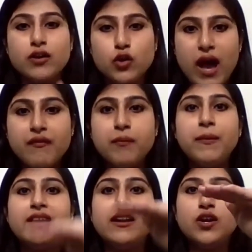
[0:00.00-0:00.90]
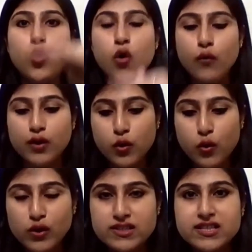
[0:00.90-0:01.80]
you have a patent over the
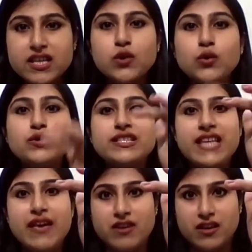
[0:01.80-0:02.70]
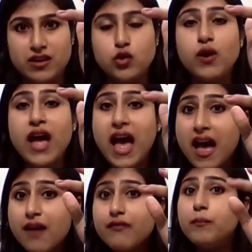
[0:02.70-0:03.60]
whole 0 to 7. You have
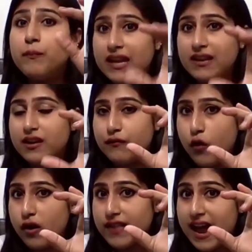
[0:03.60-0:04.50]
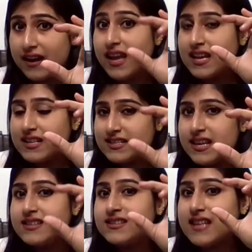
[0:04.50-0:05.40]
a patent for that
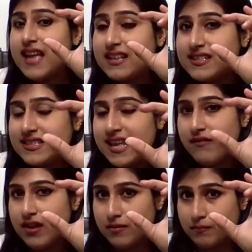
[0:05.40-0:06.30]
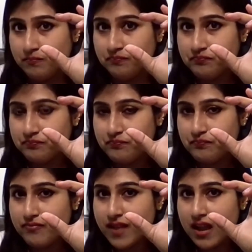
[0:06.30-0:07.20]
6 and 7
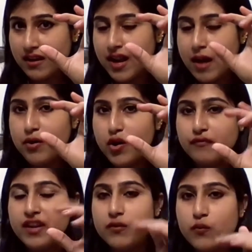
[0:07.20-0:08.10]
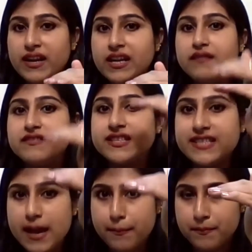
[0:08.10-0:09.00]
number of inventive
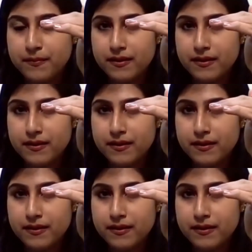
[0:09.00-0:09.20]
step.